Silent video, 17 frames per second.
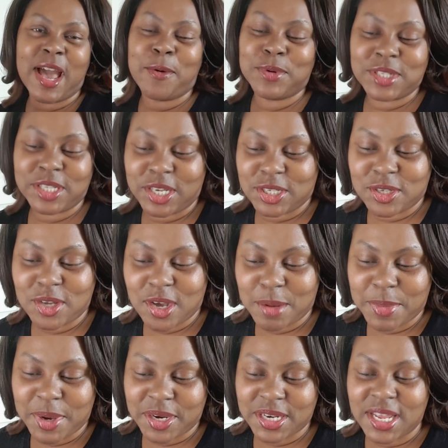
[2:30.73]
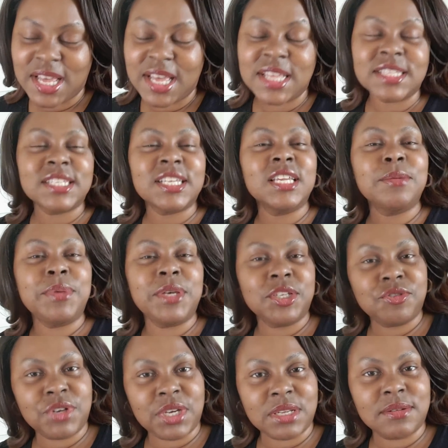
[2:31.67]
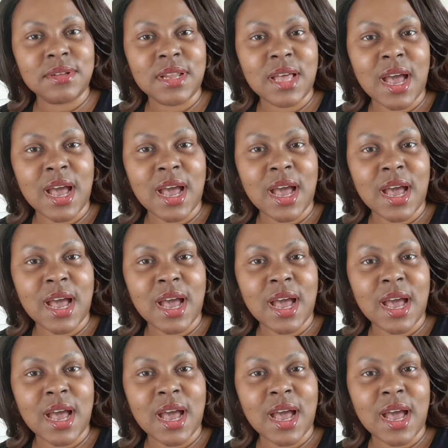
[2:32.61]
I wish I could talk about it. It's going to be a treat.